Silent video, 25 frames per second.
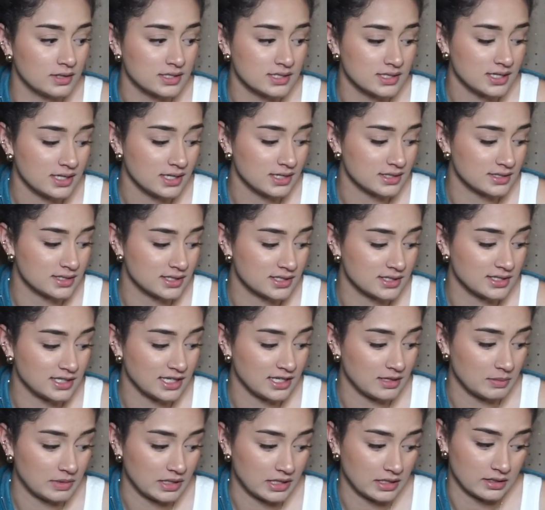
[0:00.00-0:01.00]
this thing is
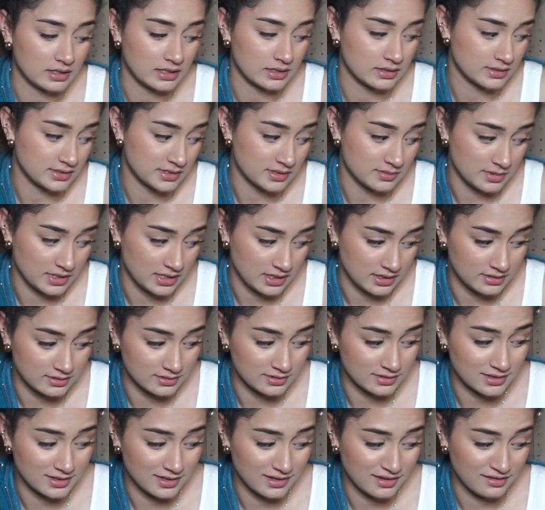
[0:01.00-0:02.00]
steaming next to me and
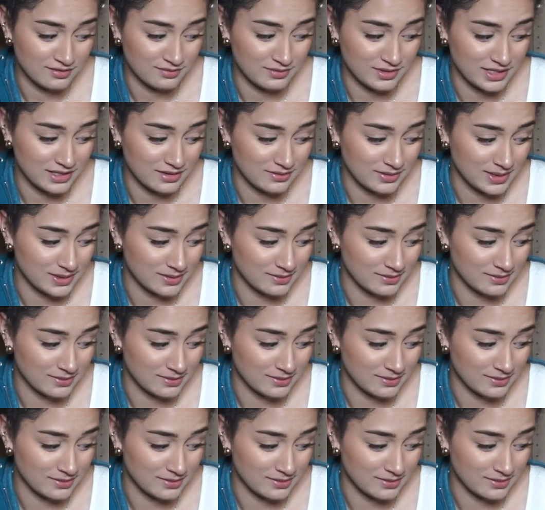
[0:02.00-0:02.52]
it's kind of making me